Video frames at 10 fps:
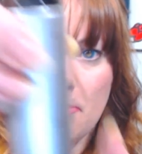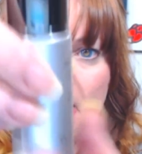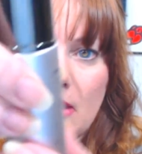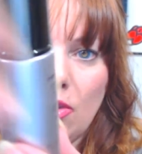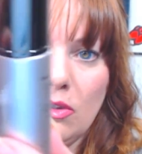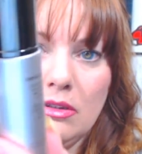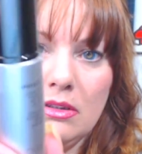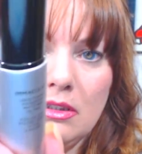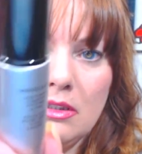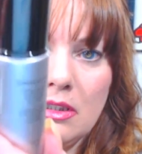
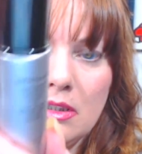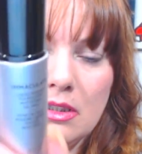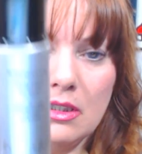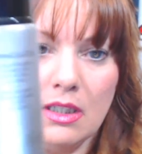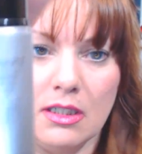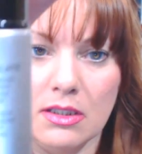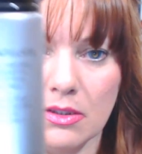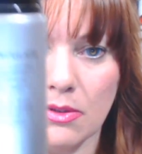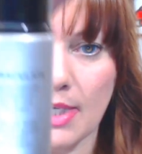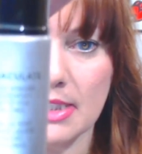Metal,
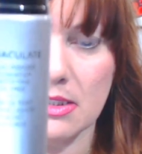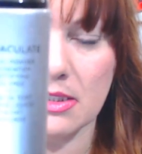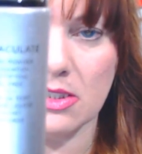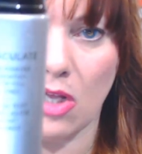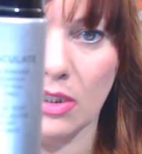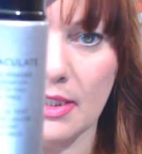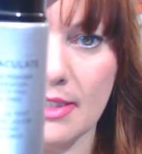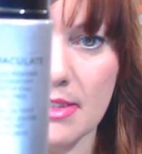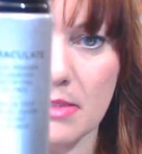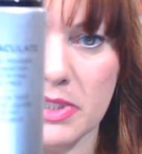quite
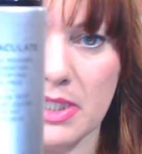solid and